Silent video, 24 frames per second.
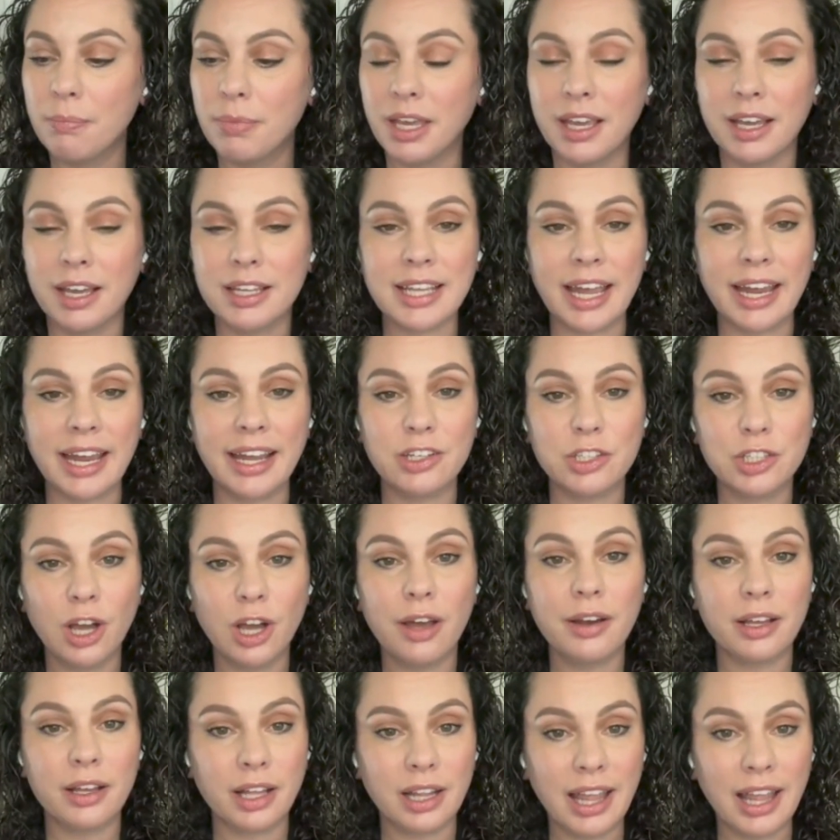because I had
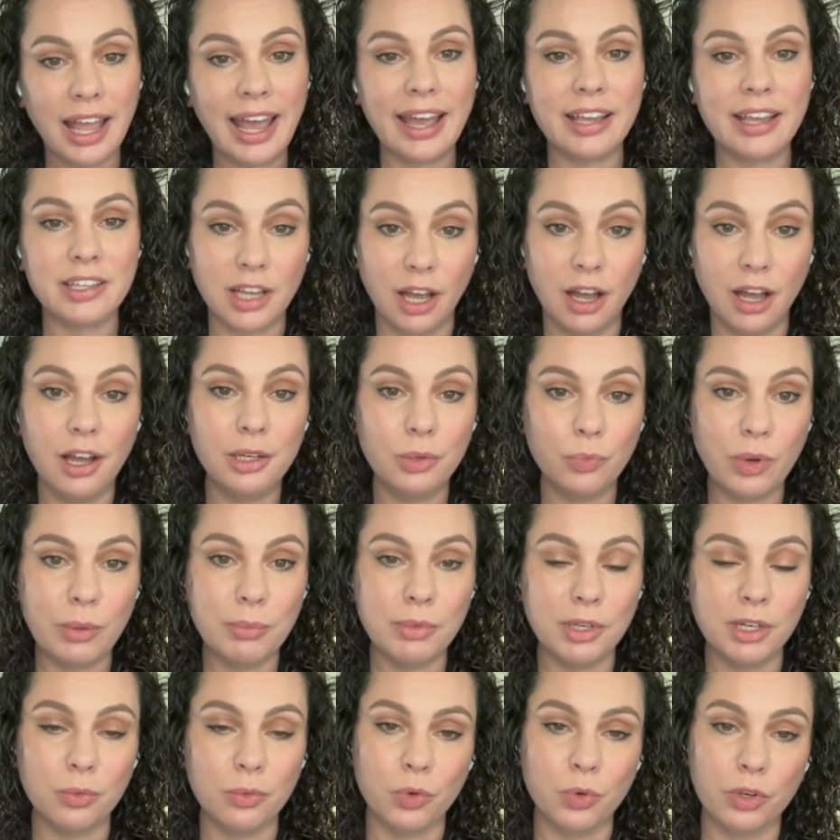taught a class on
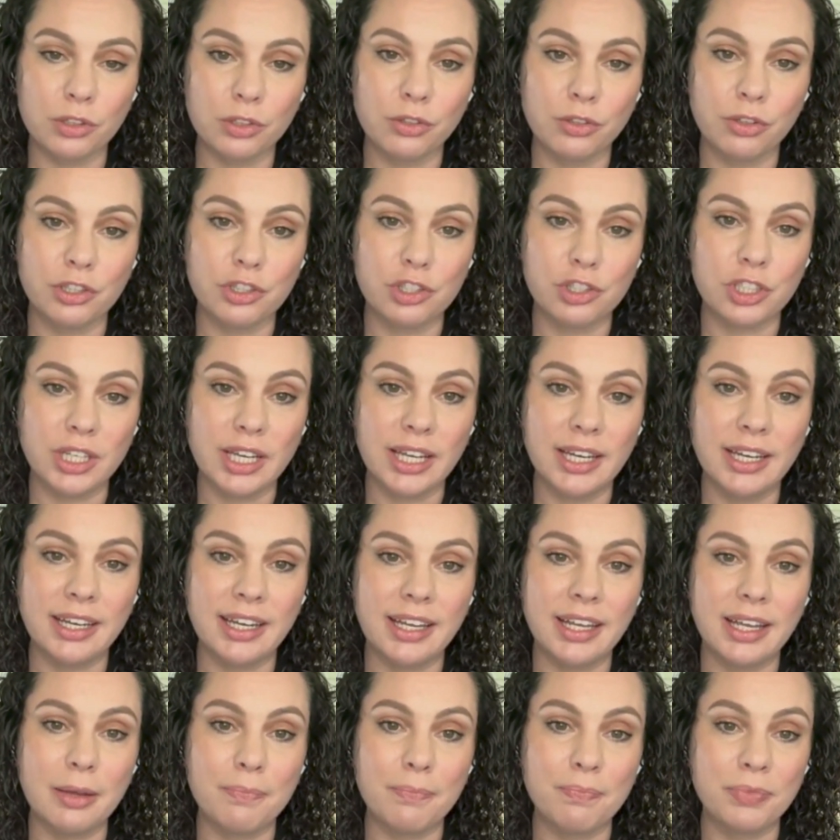women in world
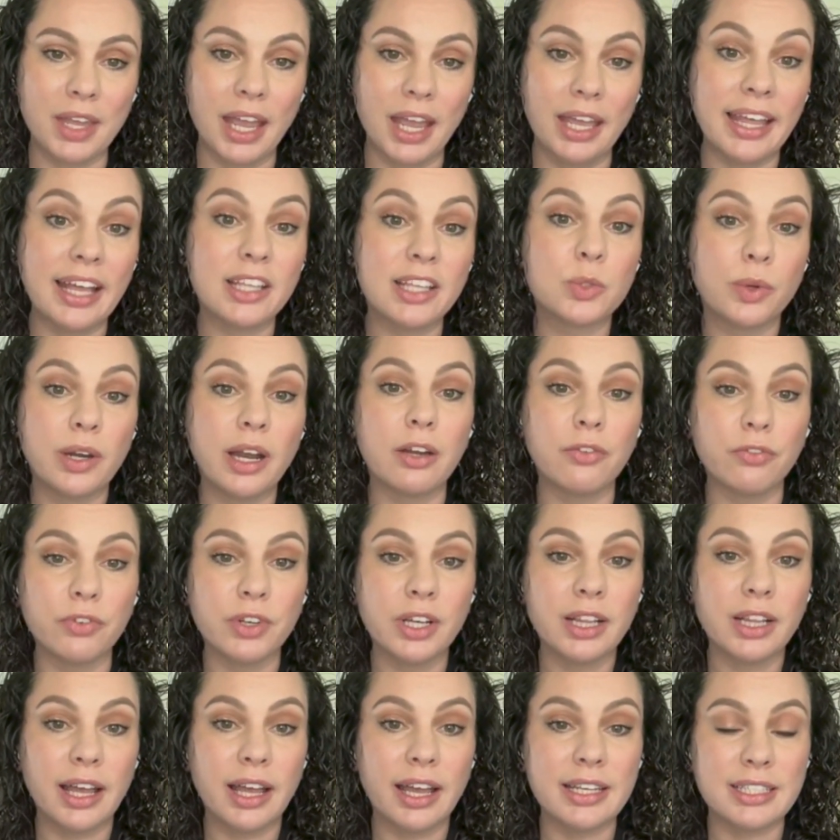Christianity. And that's when I
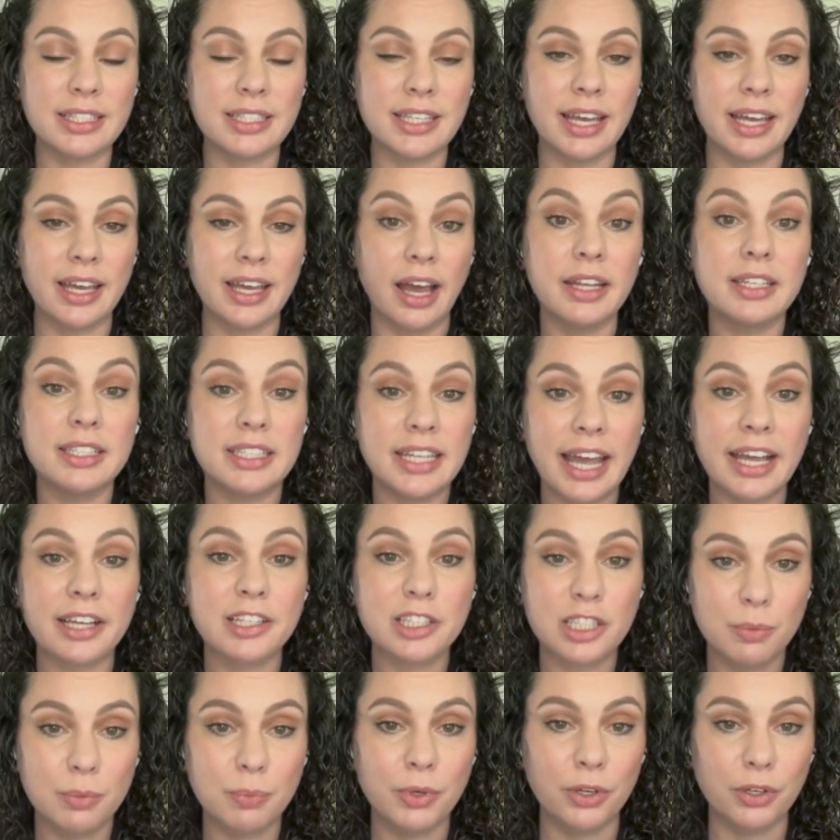realized that a
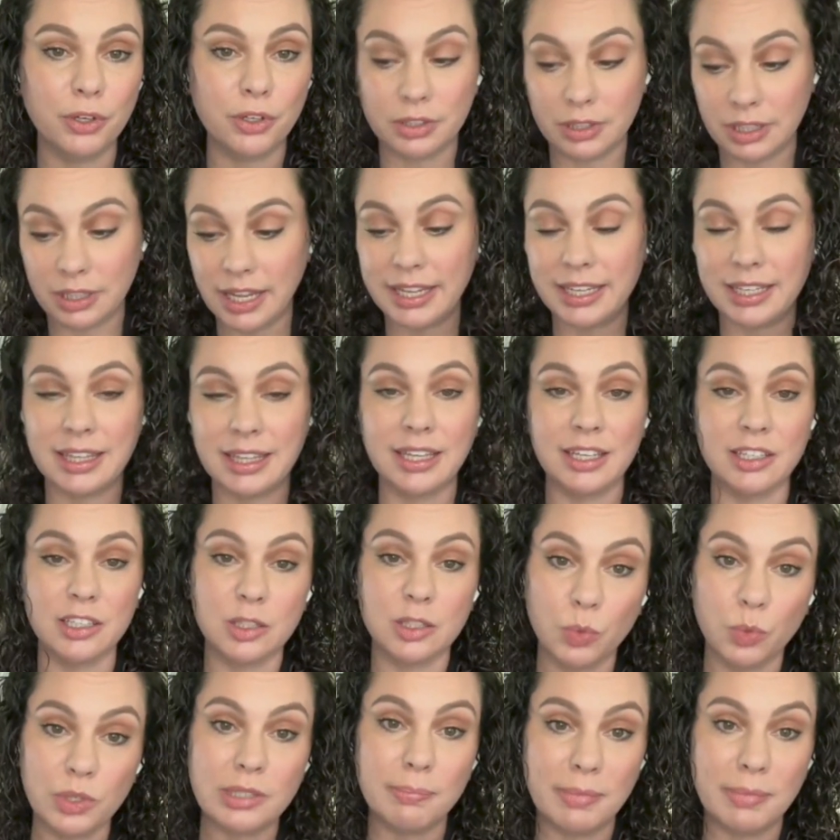textbook like
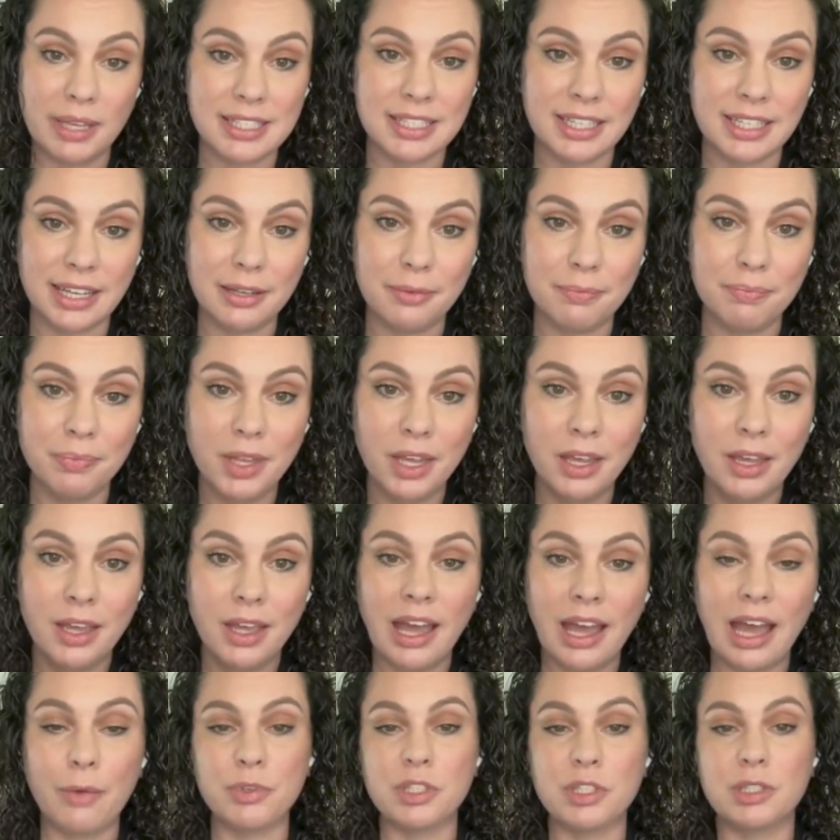this was missing.
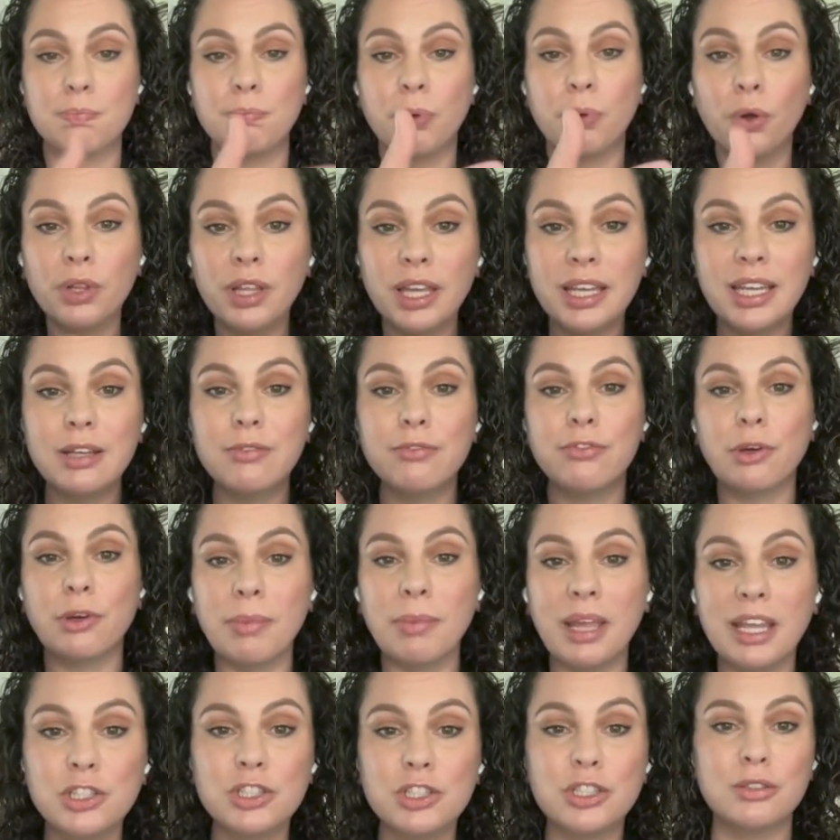I was pulling
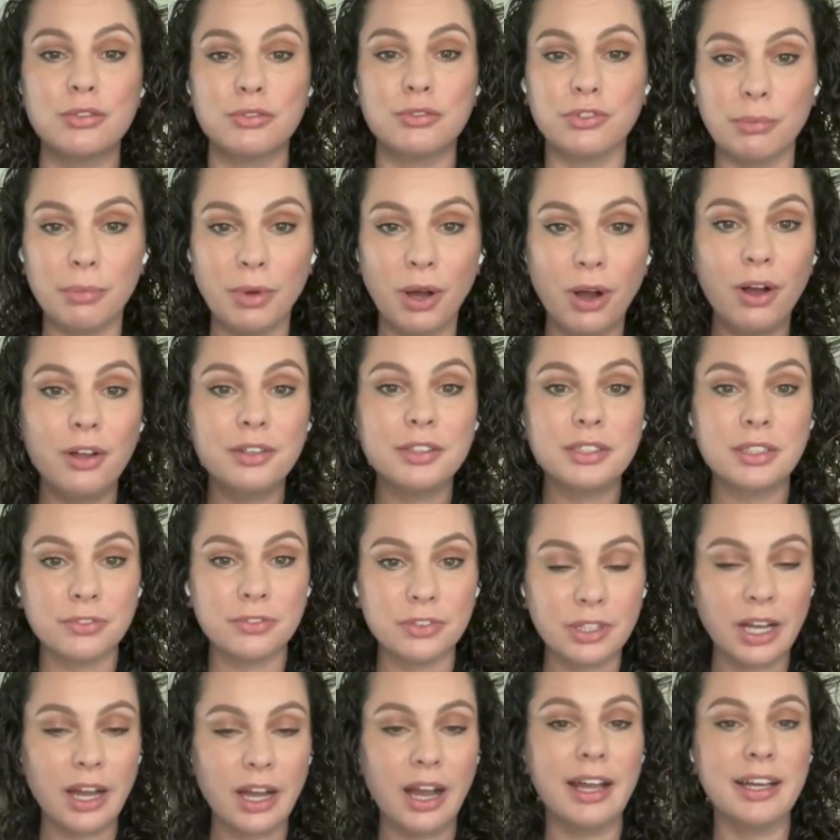information from all
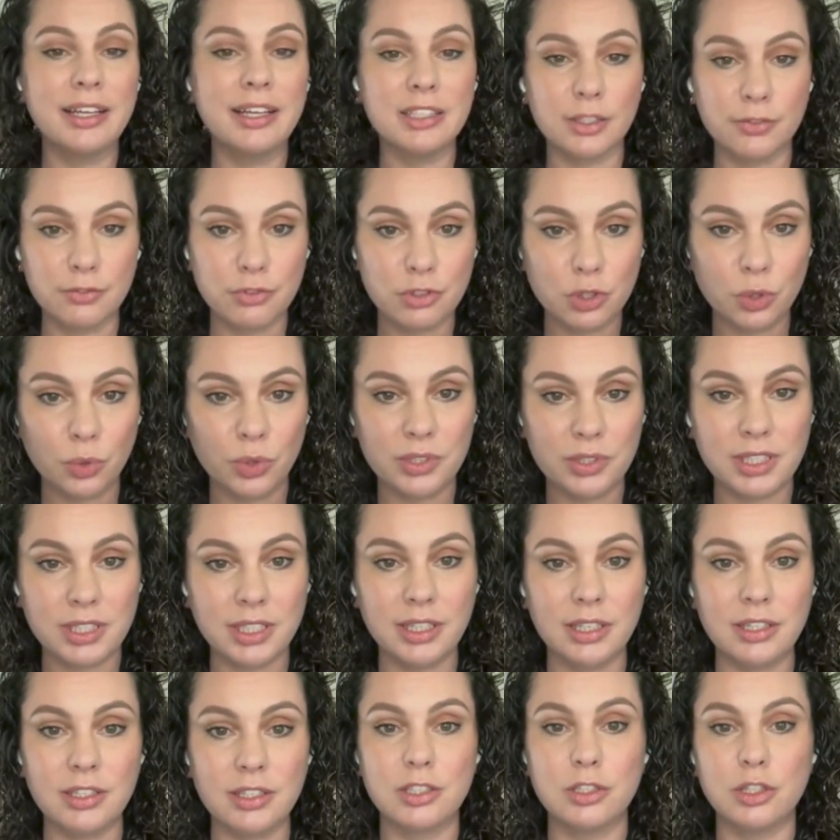different kinds of
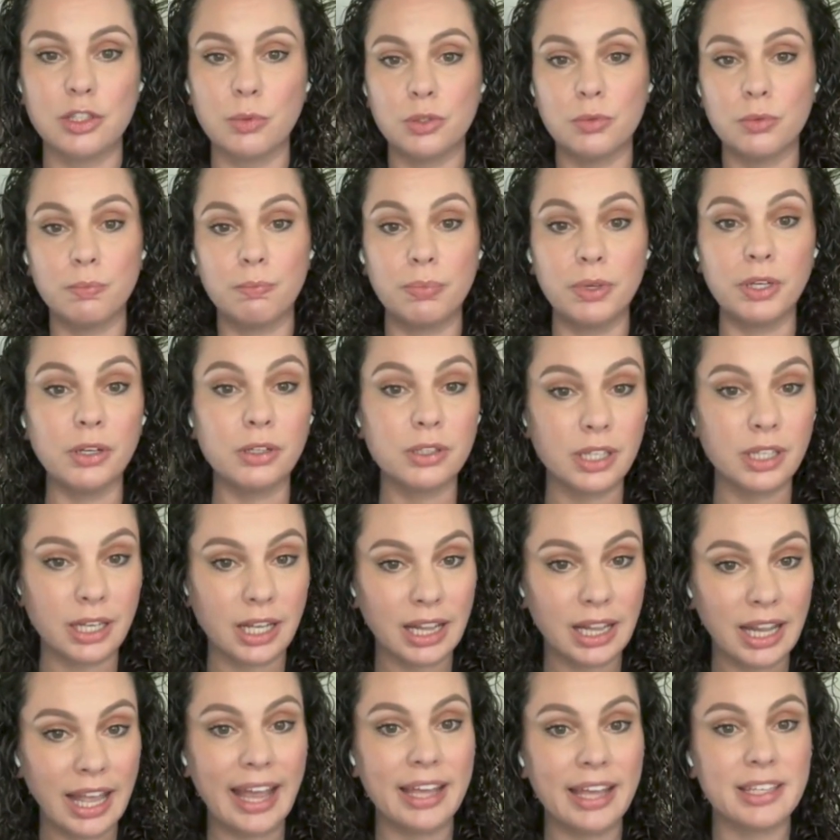sources to build a
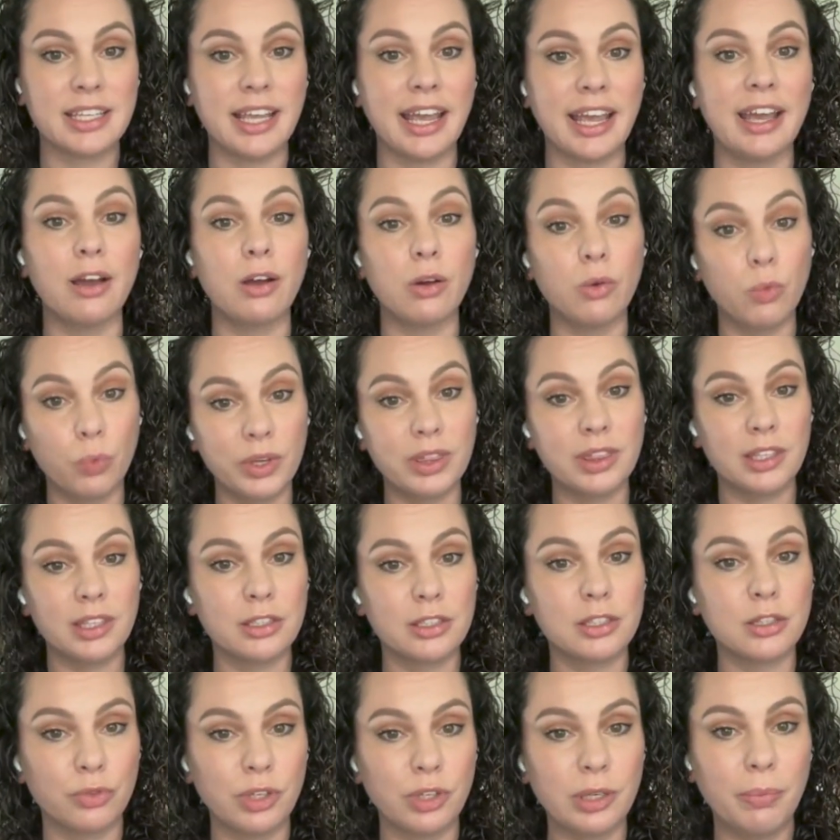class out with
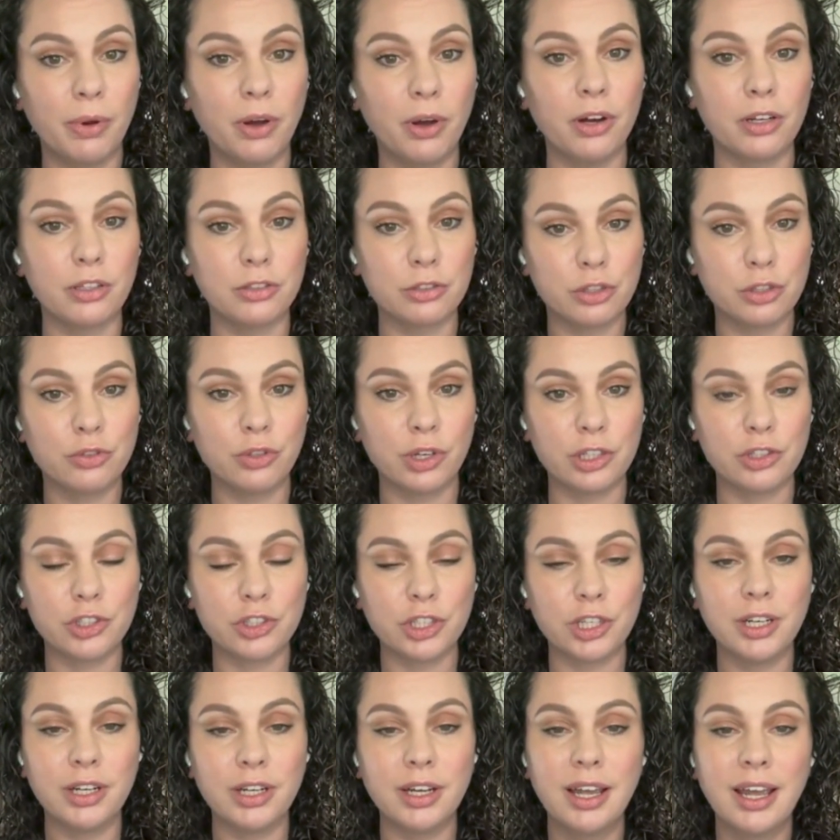this 3-part
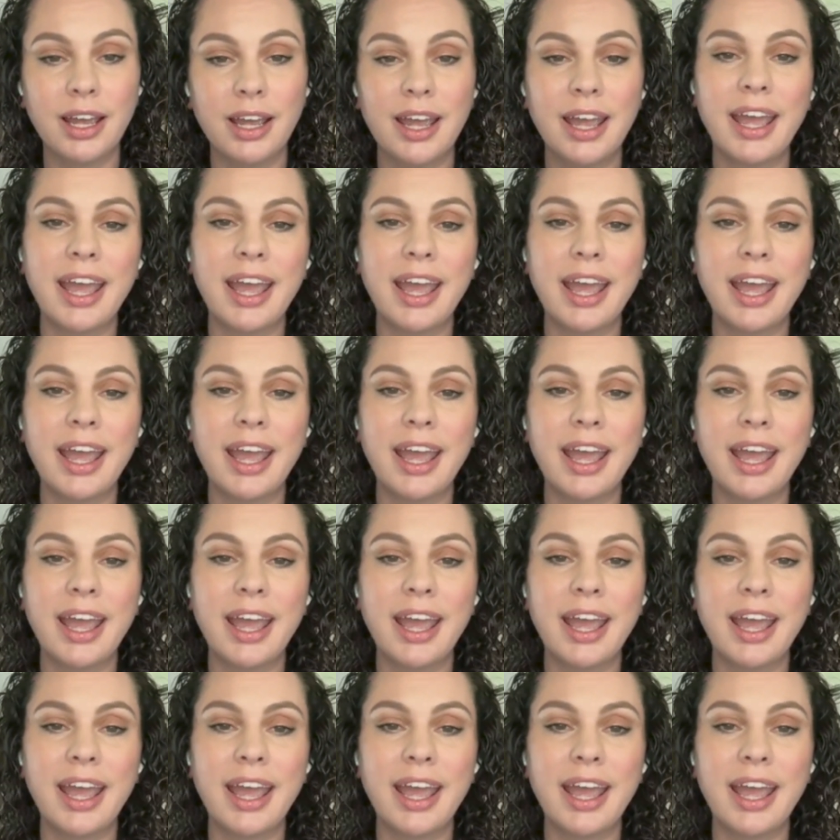structure.